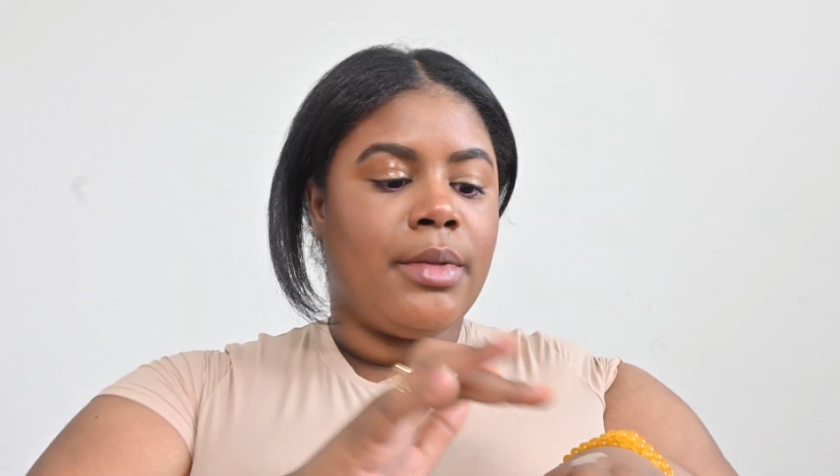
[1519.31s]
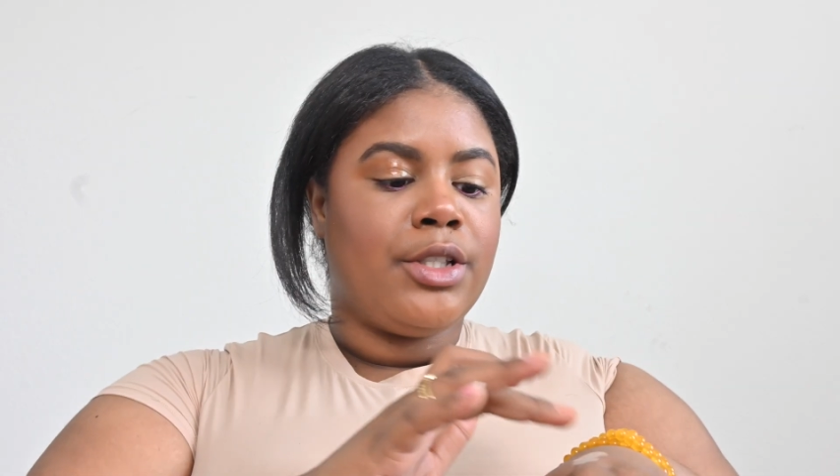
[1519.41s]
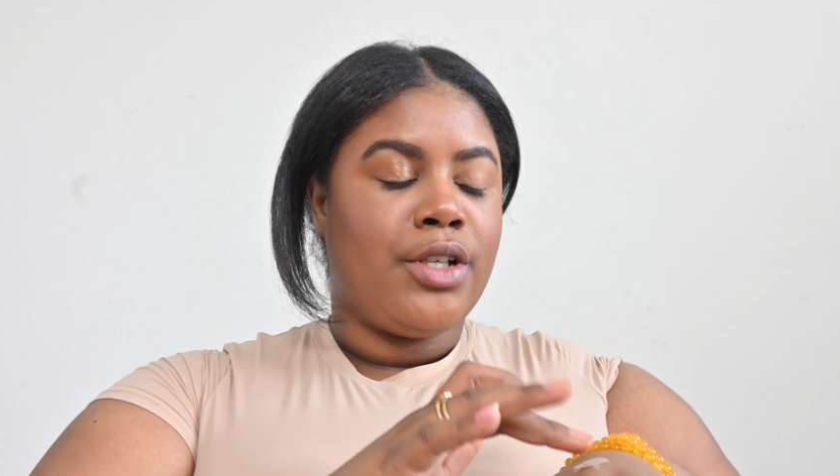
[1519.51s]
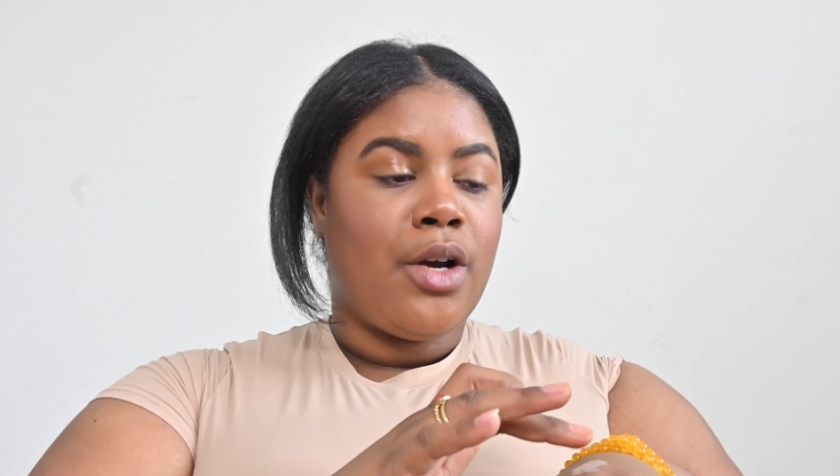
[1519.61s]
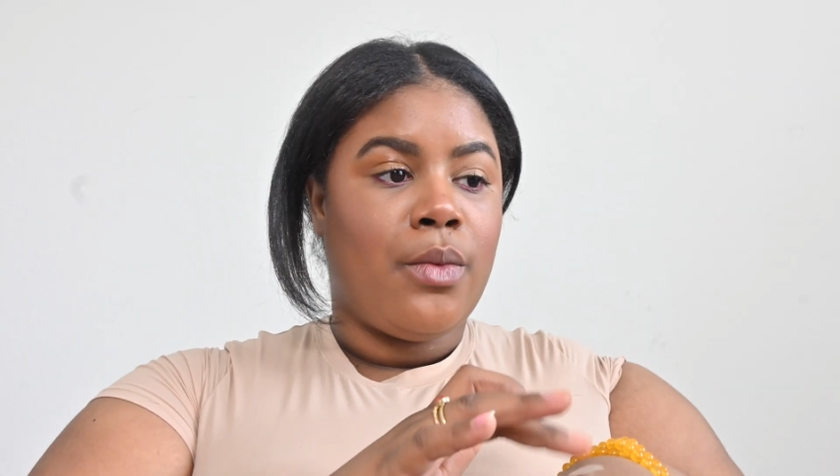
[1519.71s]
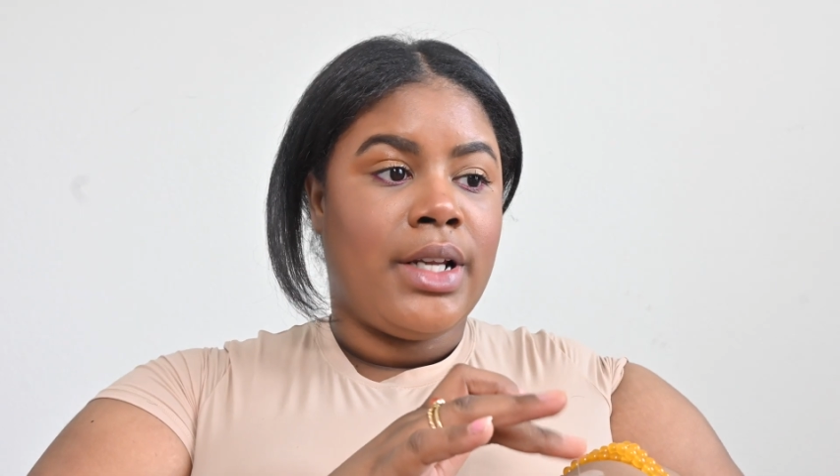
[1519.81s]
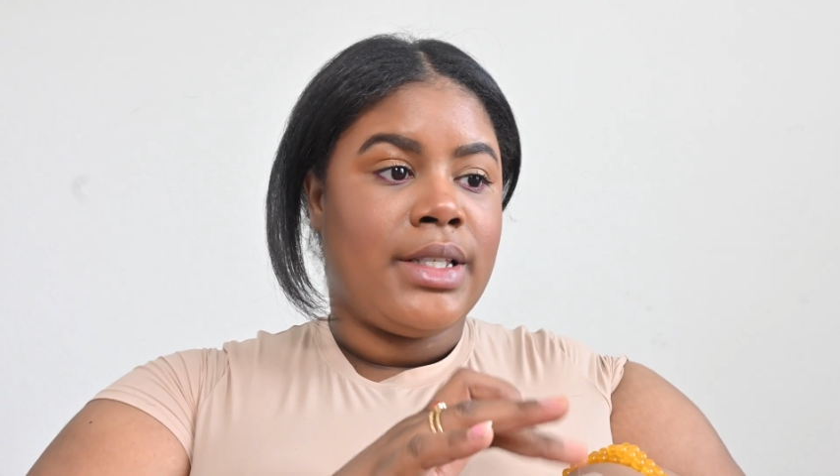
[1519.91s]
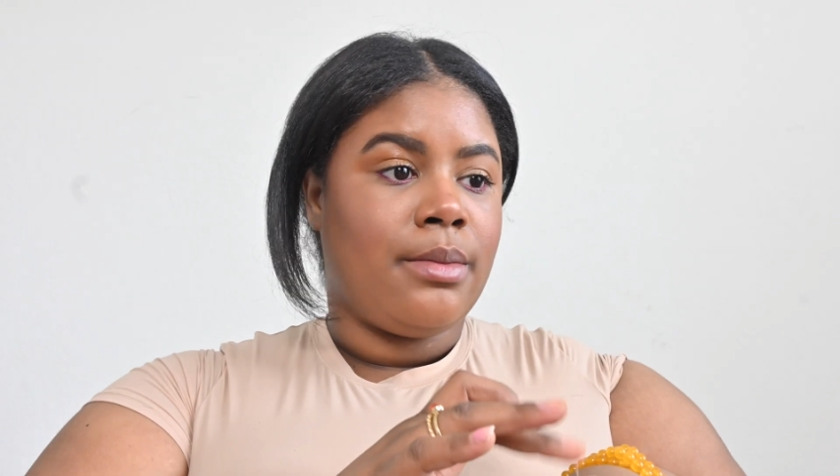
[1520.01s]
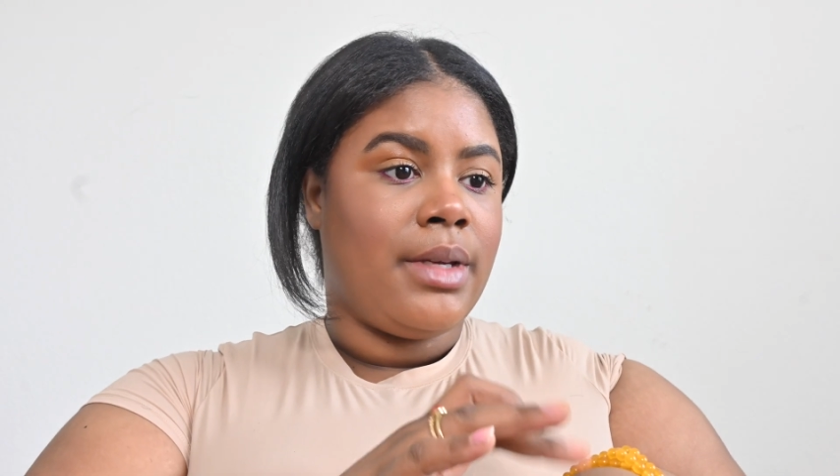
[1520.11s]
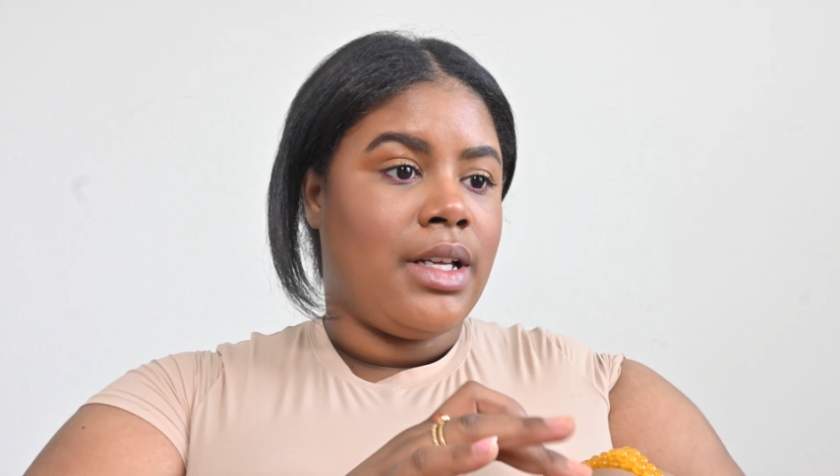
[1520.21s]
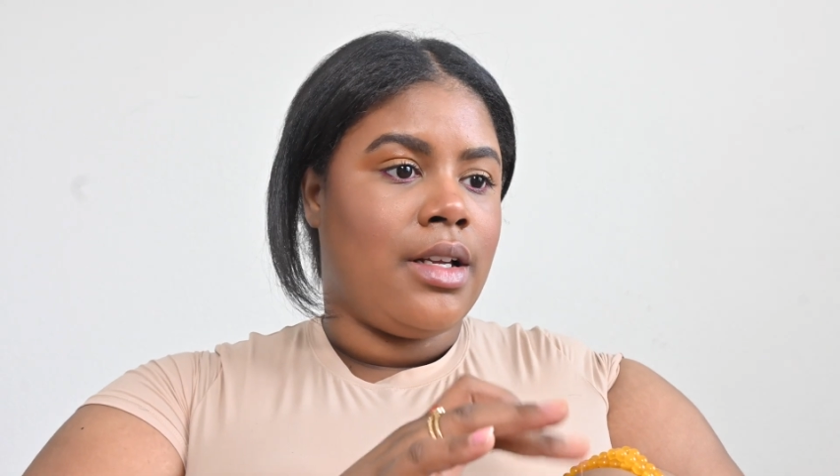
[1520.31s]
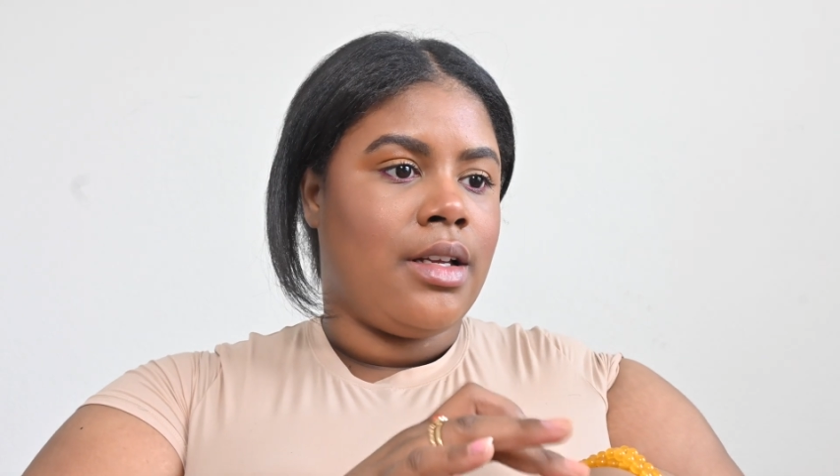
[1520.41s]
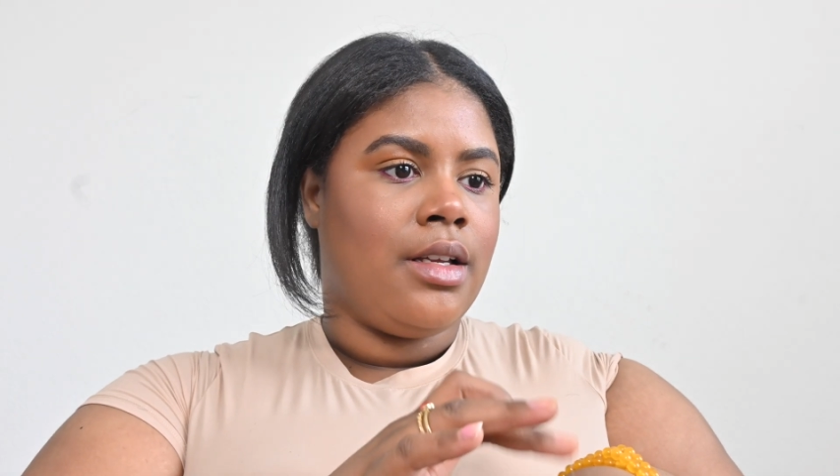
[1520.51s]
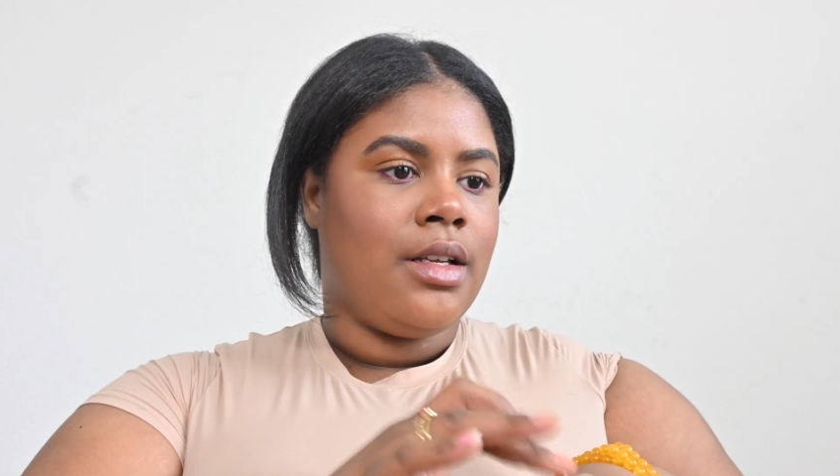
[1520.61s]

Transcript: but you don't want it to be